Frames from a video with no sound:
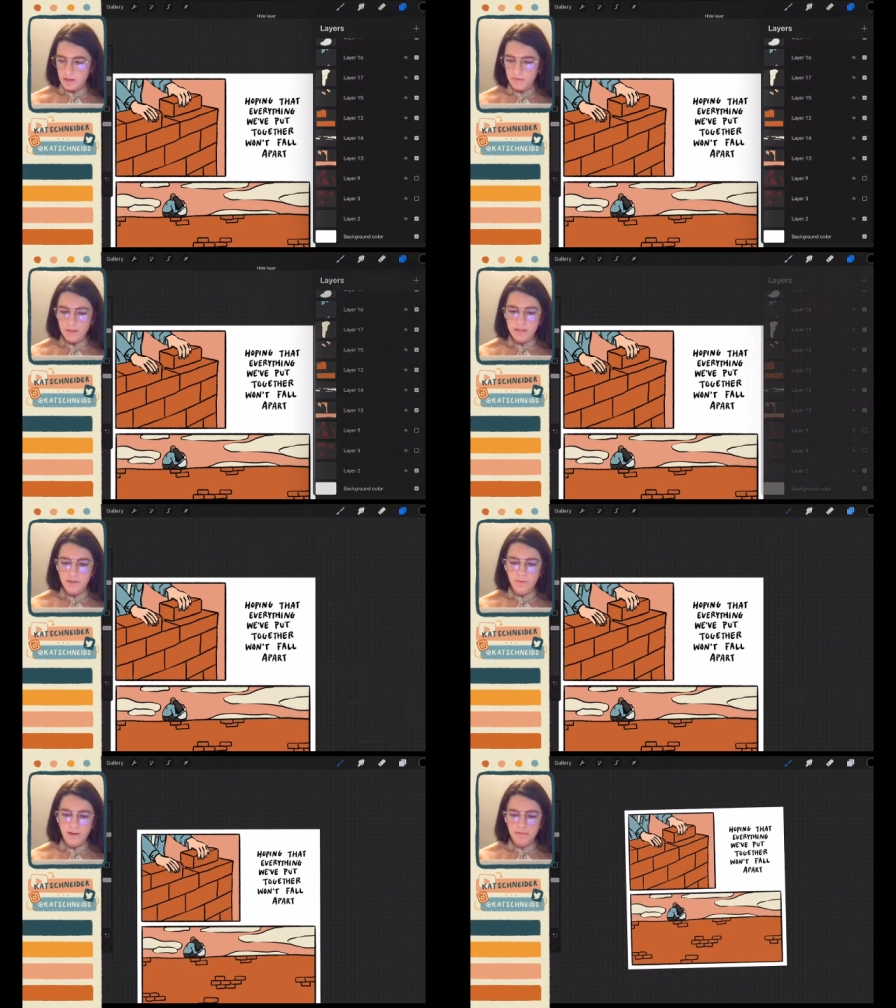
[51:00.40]
All right,
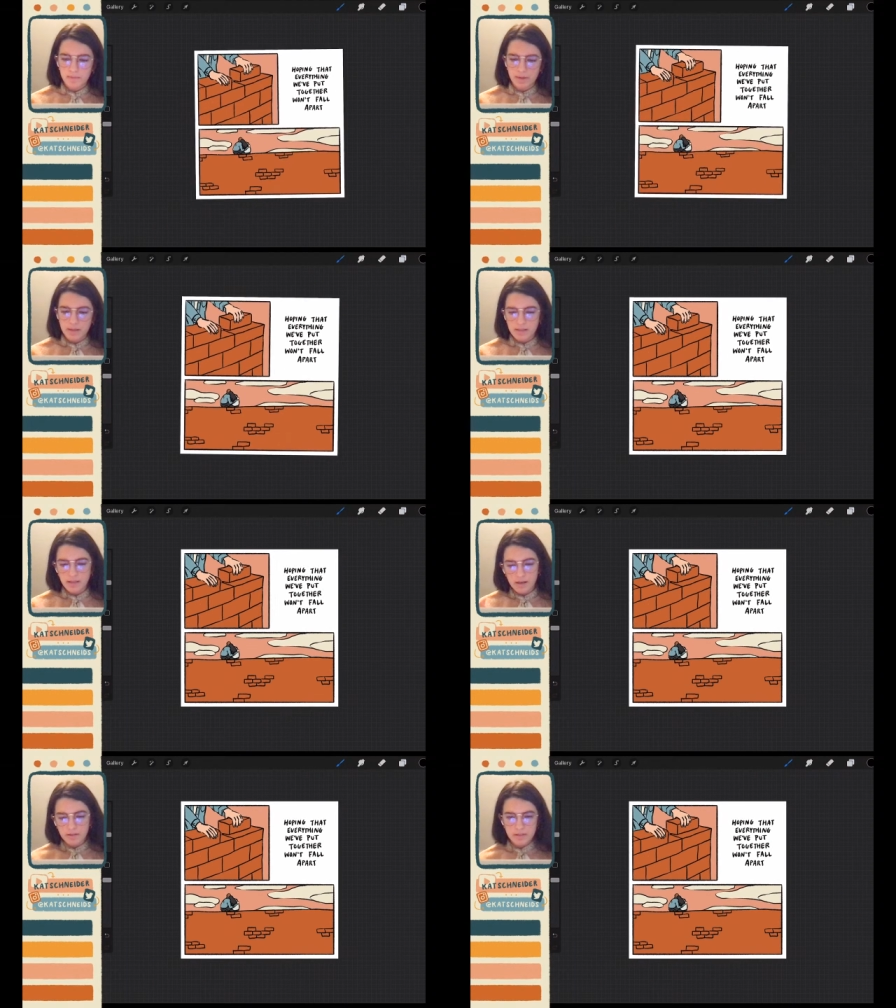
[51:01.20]
so we have the
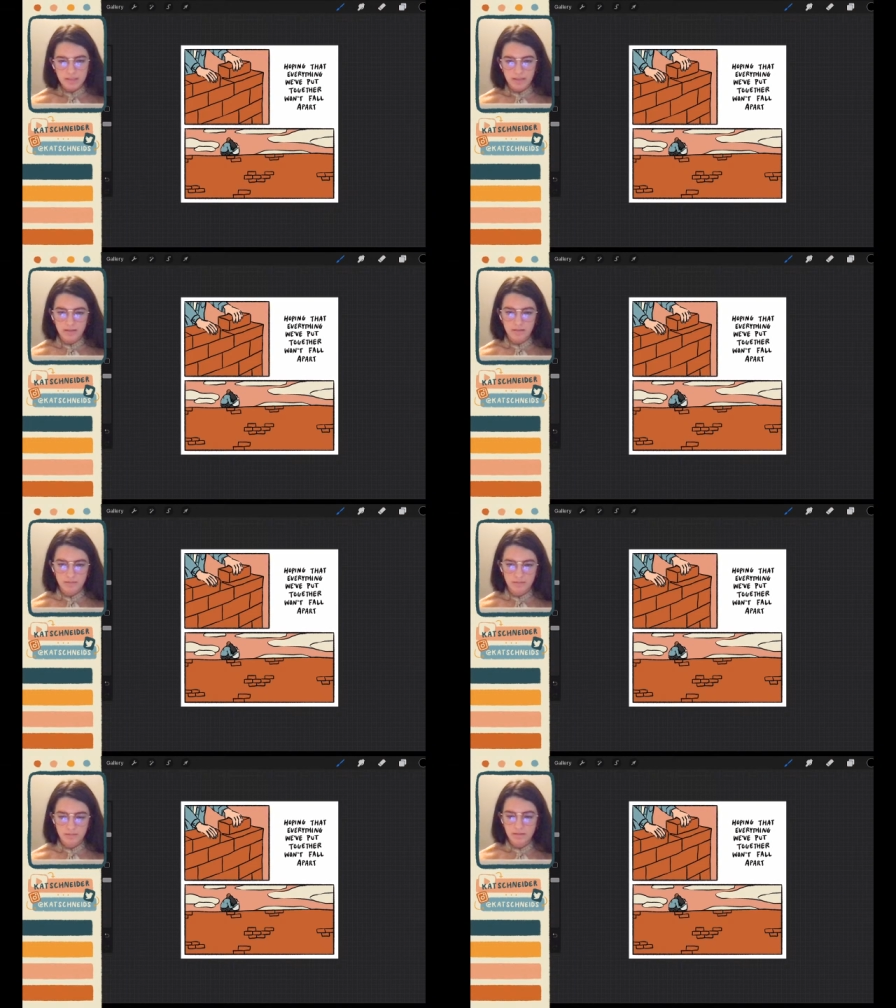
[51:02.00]
basic colors in.